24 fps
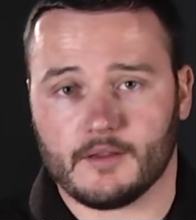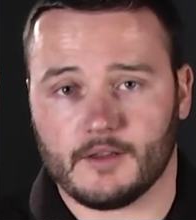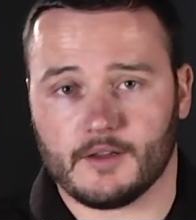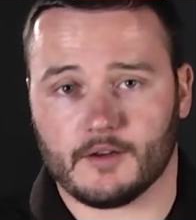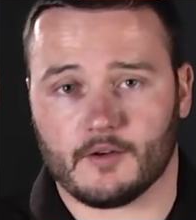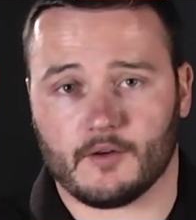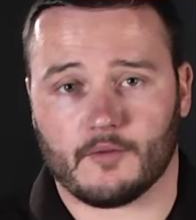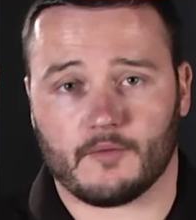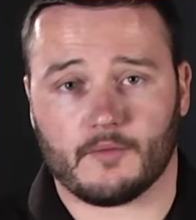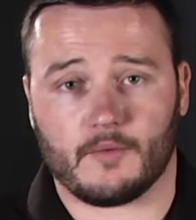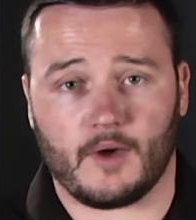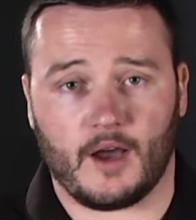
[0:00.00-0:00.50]
you
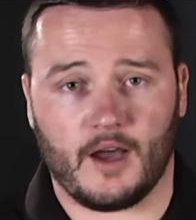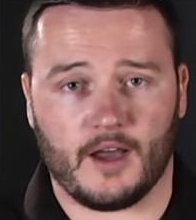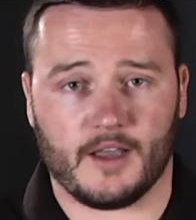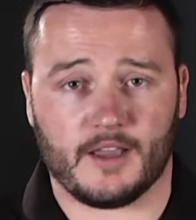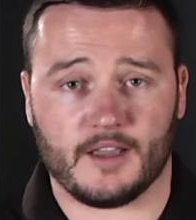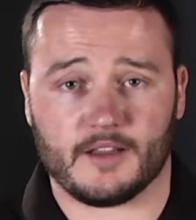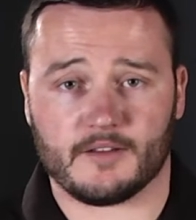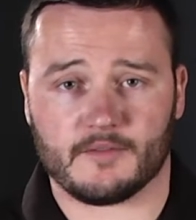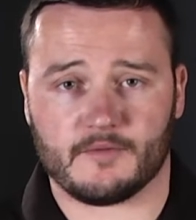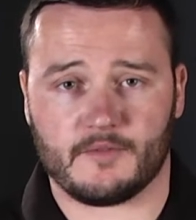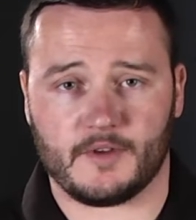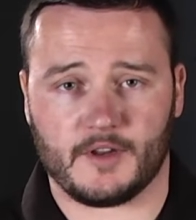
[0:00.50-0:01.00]
know,
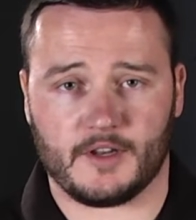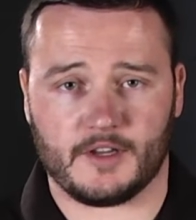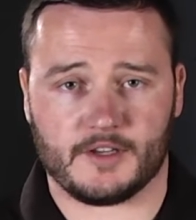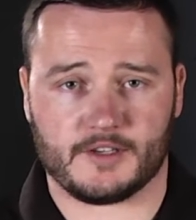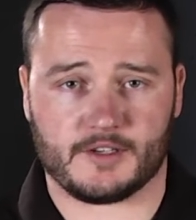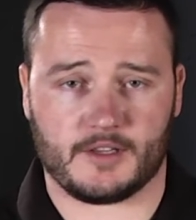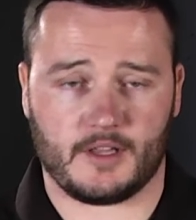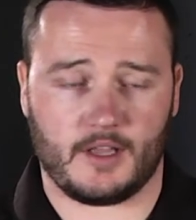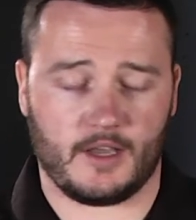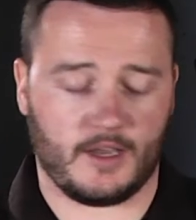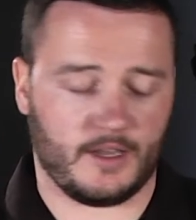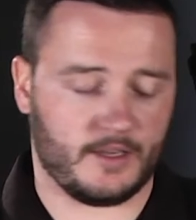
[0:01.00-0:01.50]
high-end
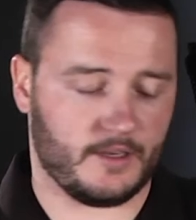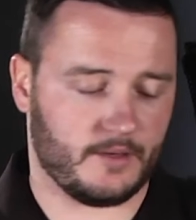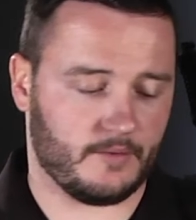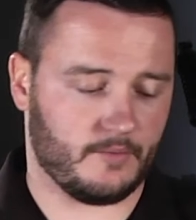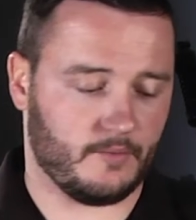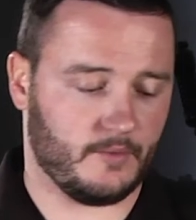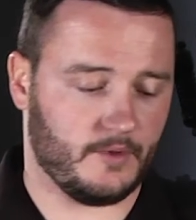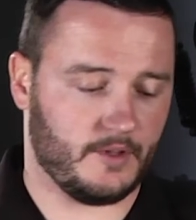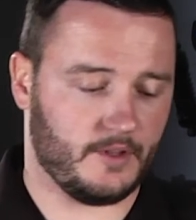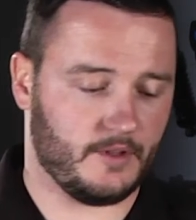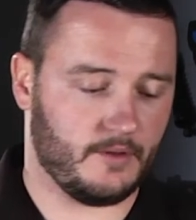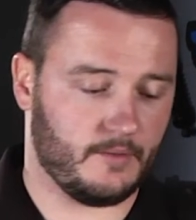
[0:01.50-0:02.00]
finish
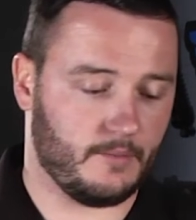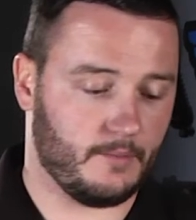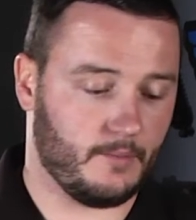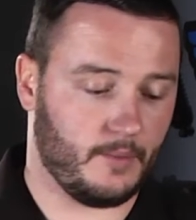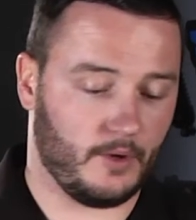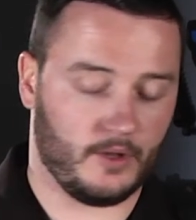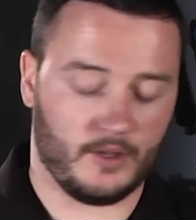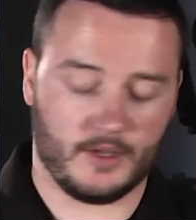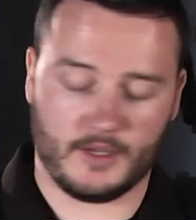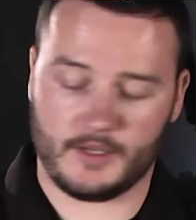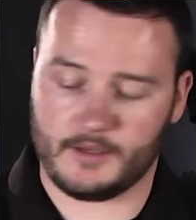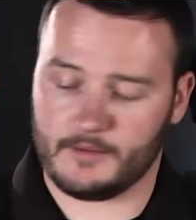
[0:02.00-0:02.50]
line with the
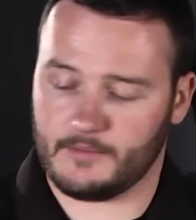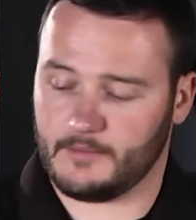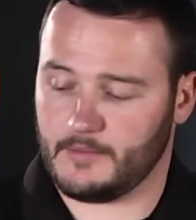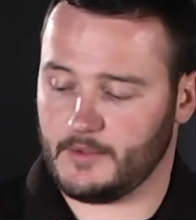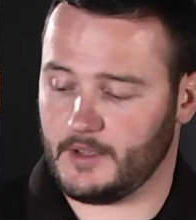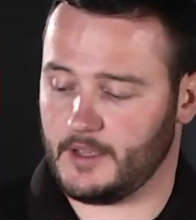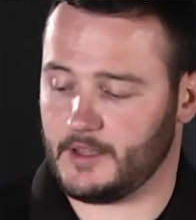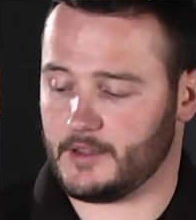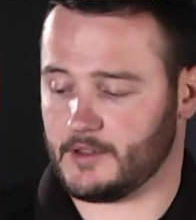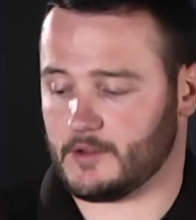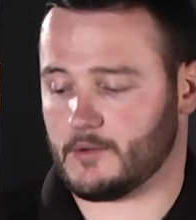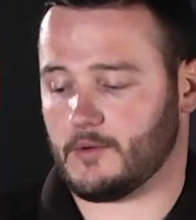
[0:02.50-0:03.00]
Bullitt,
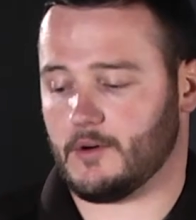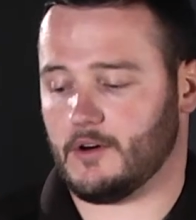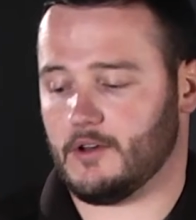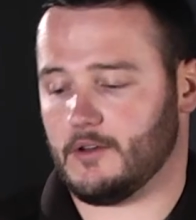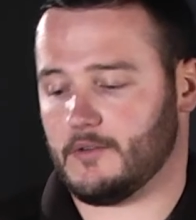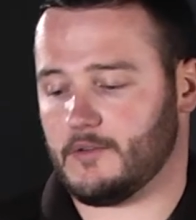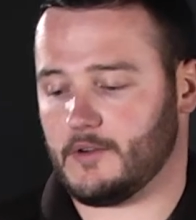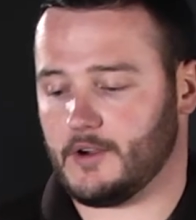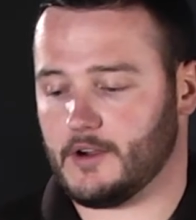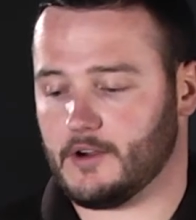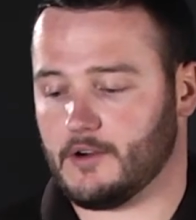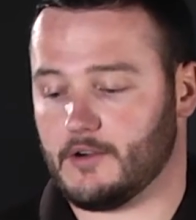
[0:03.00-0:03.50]
and the
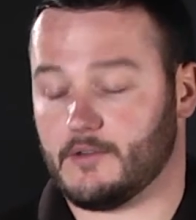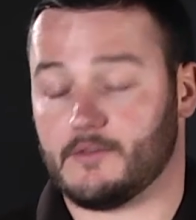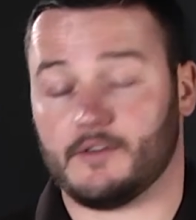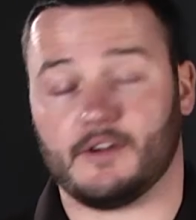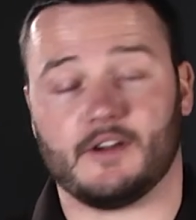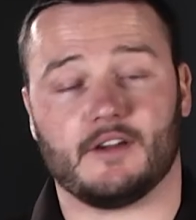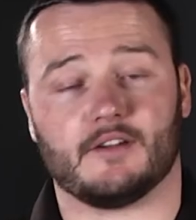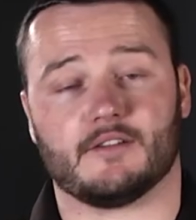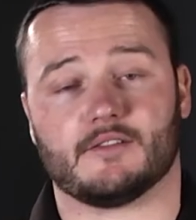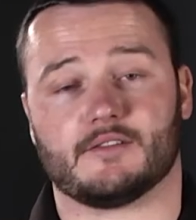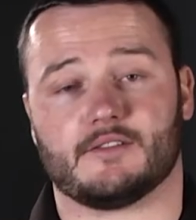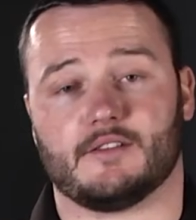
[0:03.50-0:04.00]
Qualifier
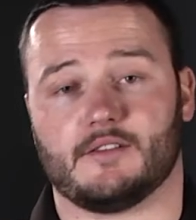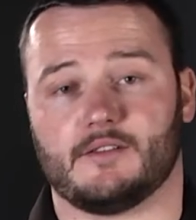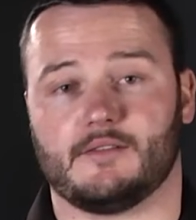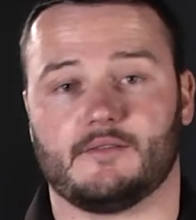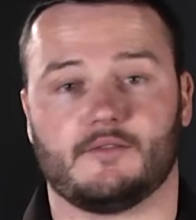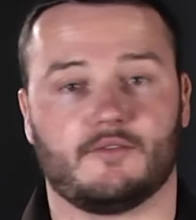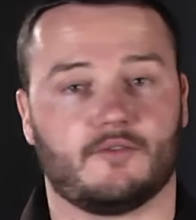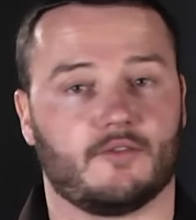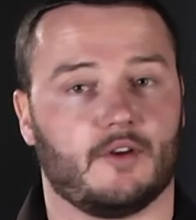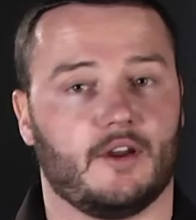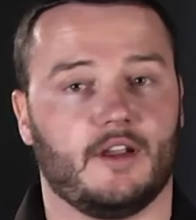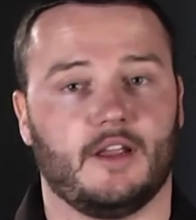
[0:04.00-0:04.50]
over here is a
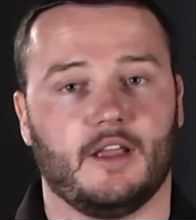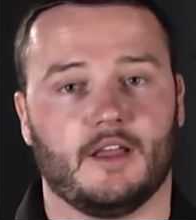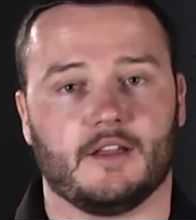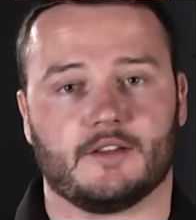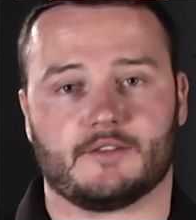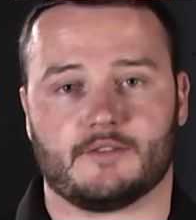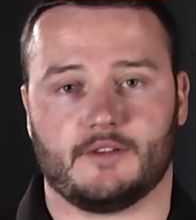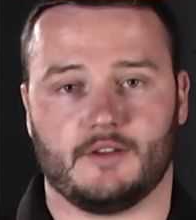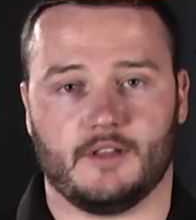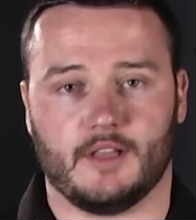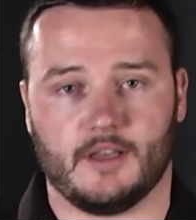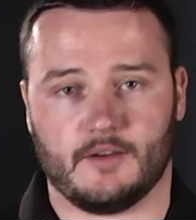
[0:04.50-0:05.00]
great
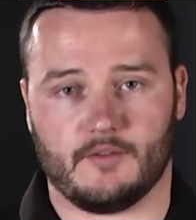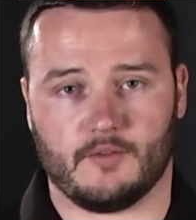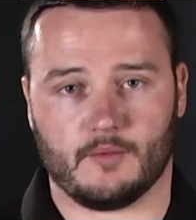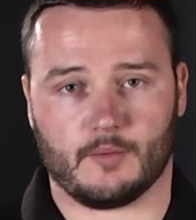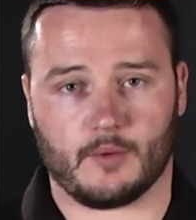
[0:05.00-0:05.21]
entry-level